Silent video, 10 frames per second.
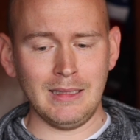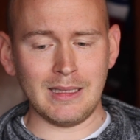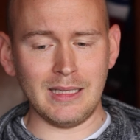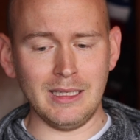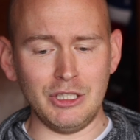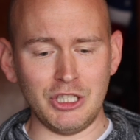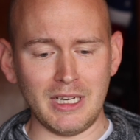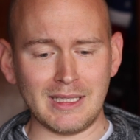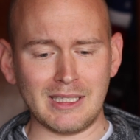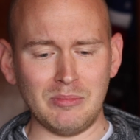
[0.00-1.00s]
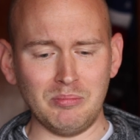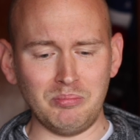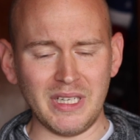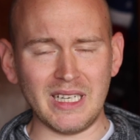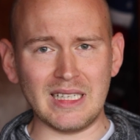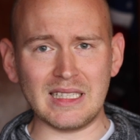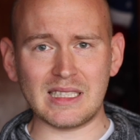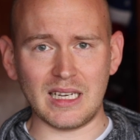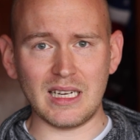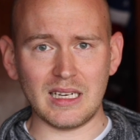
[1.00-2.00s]
is that just being
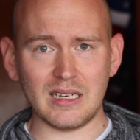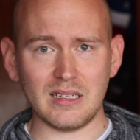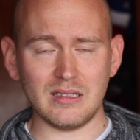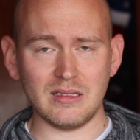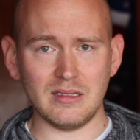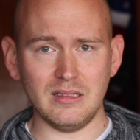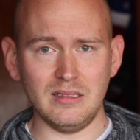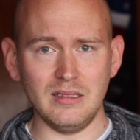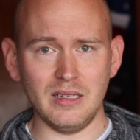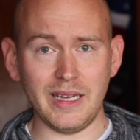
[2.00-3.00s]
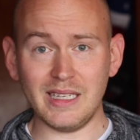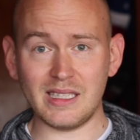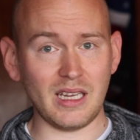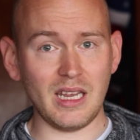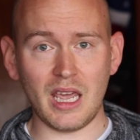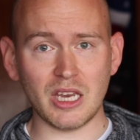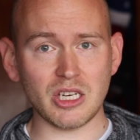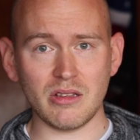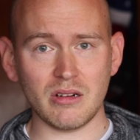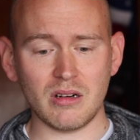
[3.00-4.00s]
seen and seeing each
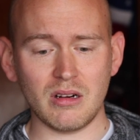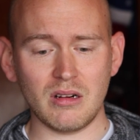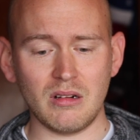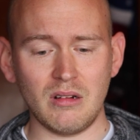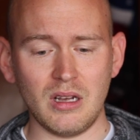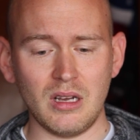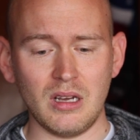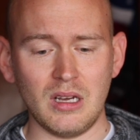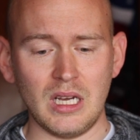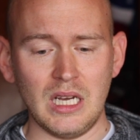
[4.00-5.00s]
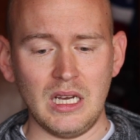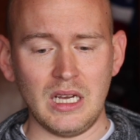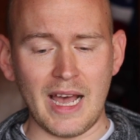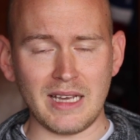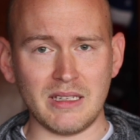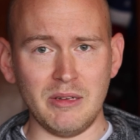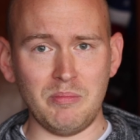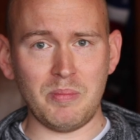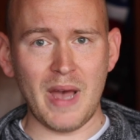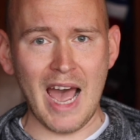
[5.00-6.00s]
other has the
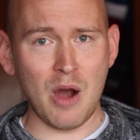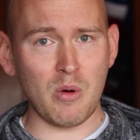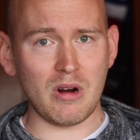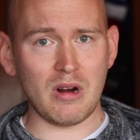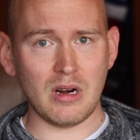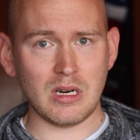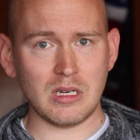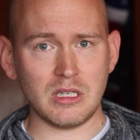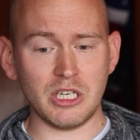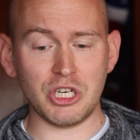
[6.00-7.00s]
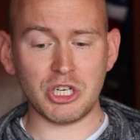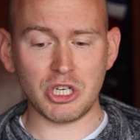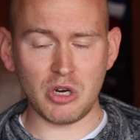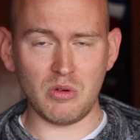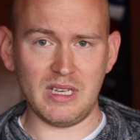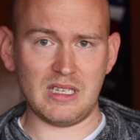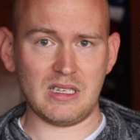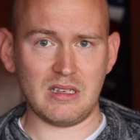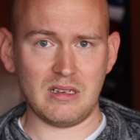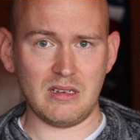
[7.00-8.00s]
power to show
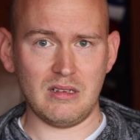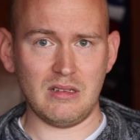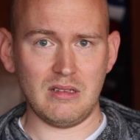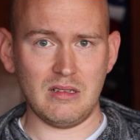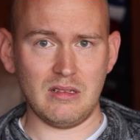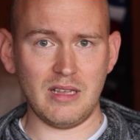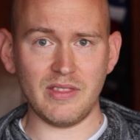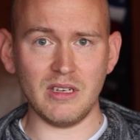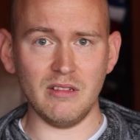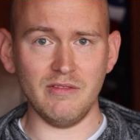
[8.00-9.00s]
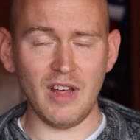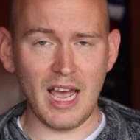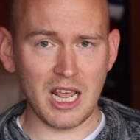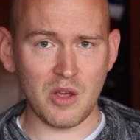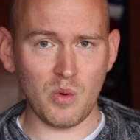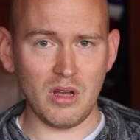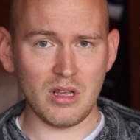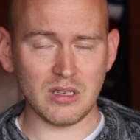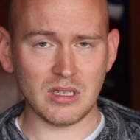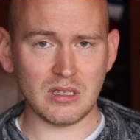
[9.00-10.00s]
us that the dividing
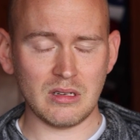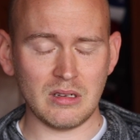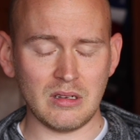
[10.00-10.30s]
walls